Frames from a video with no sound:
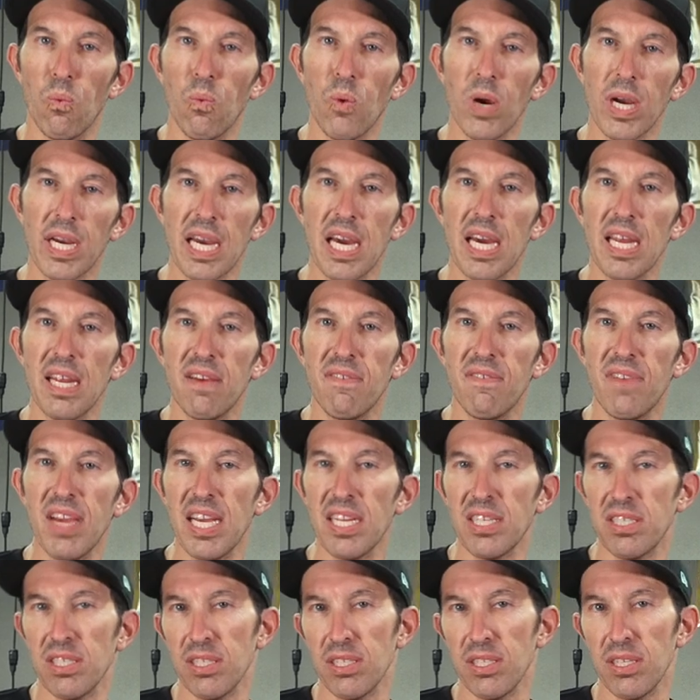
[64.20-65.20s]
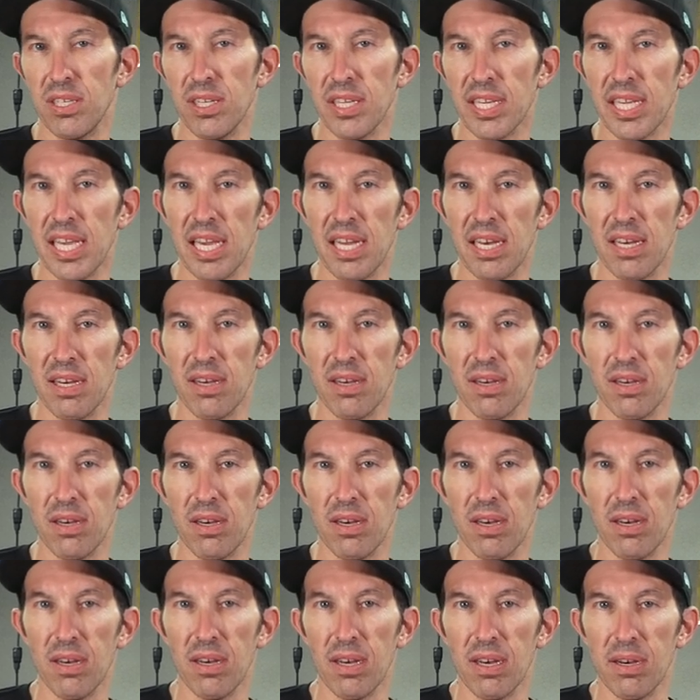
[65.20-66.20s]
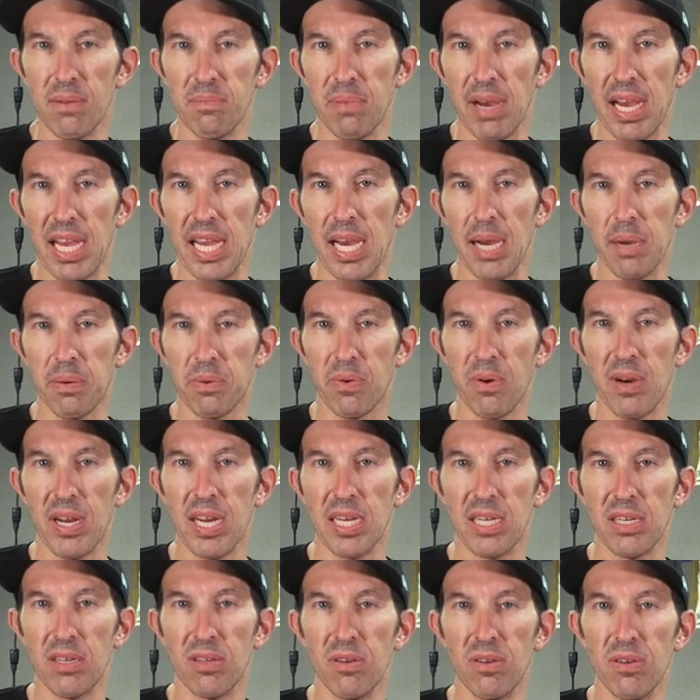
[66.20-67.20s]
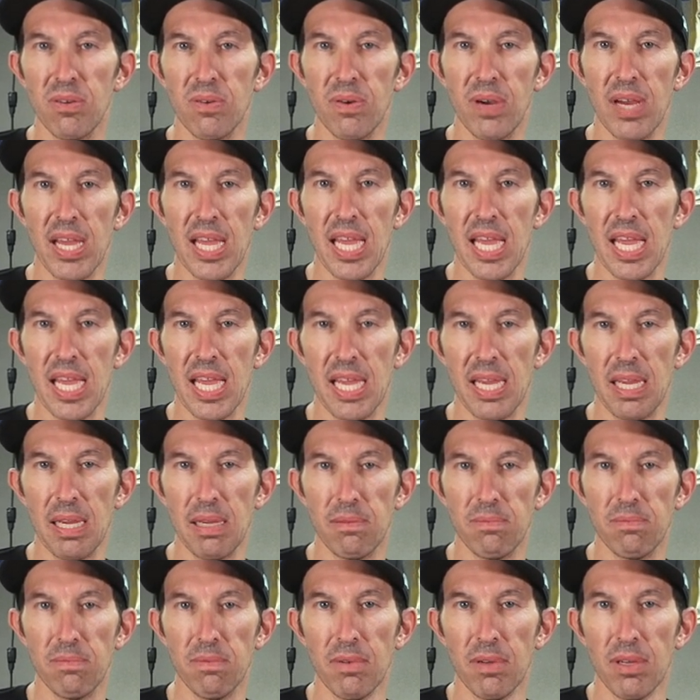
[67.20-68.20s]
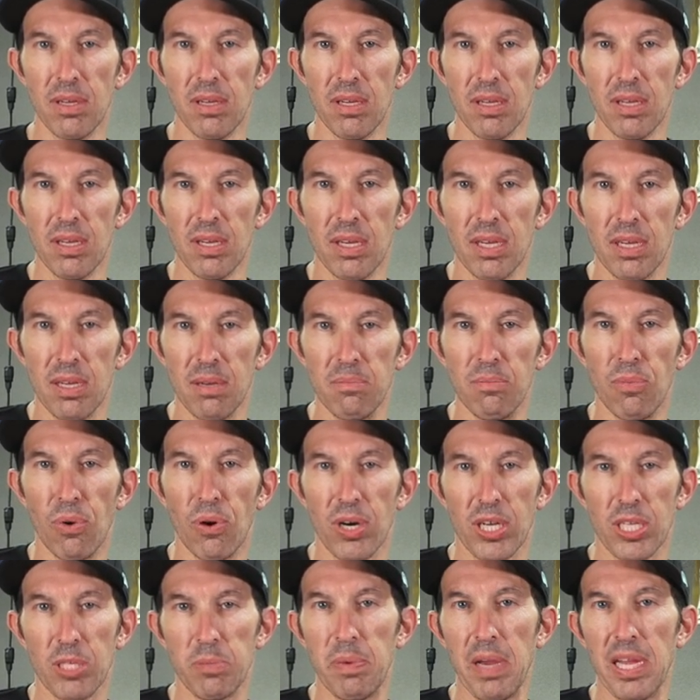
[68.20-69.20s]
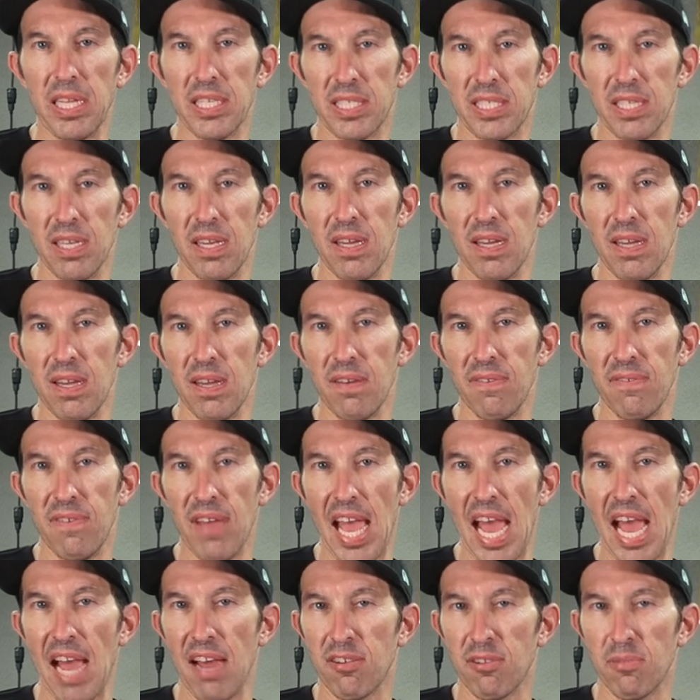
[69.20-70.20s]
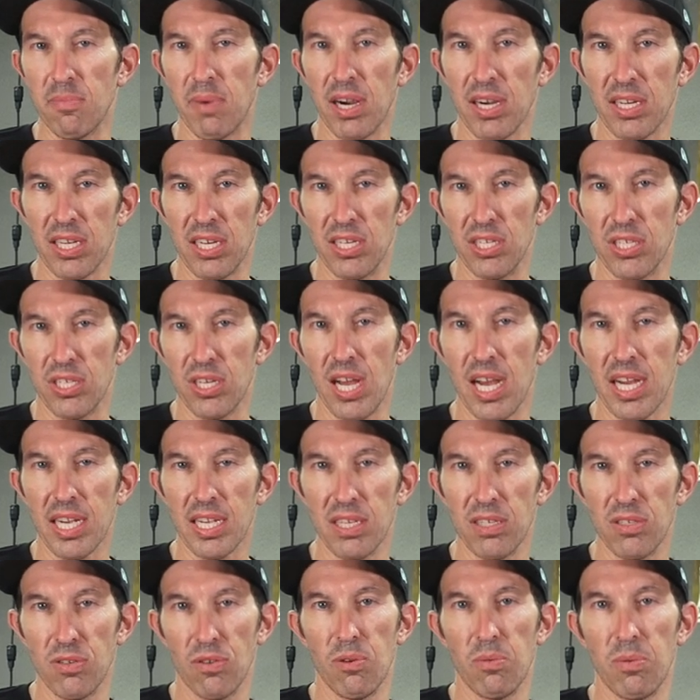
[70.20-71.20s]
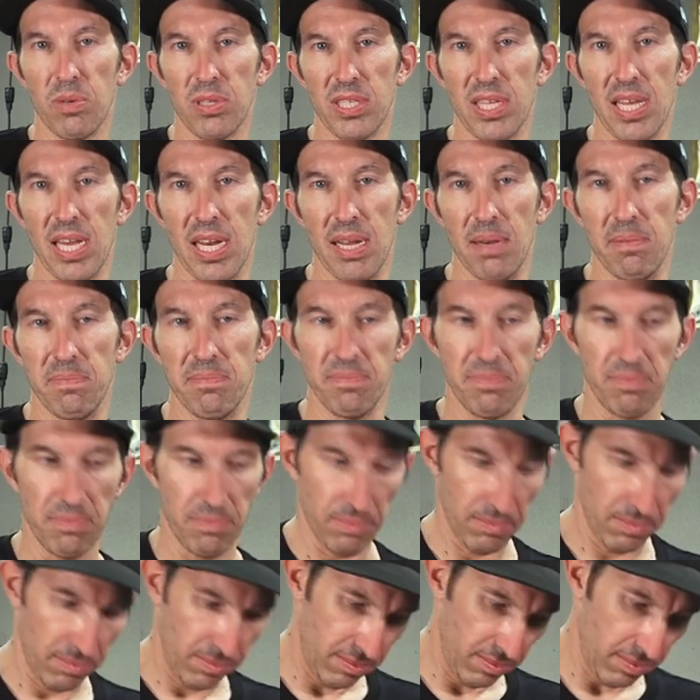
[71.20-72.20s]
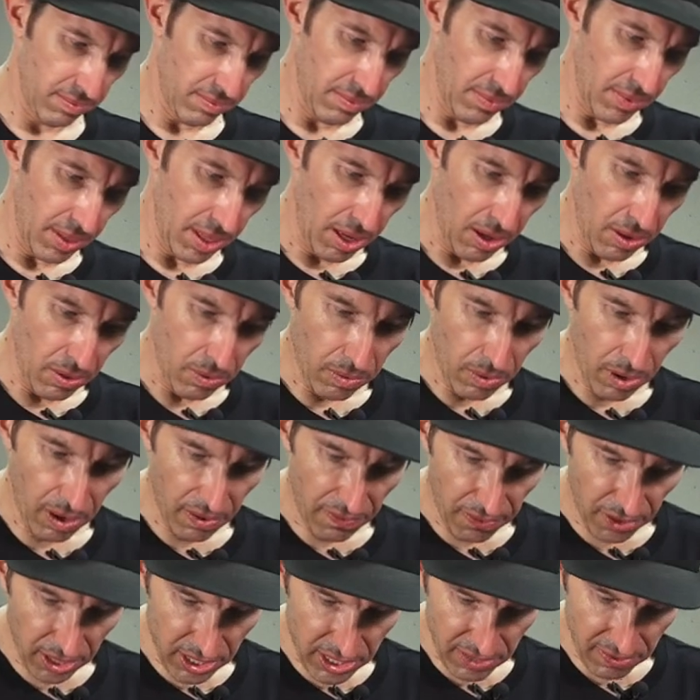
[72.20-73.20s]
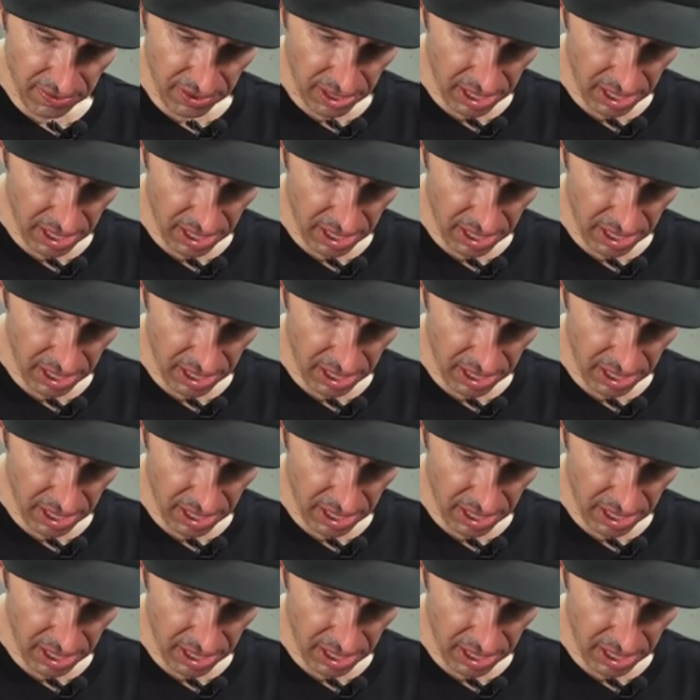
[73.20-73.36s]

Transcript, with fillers: what kind of advantages do you get by upgrading to a more expensive aftermarket shock absorber setup? Well, first of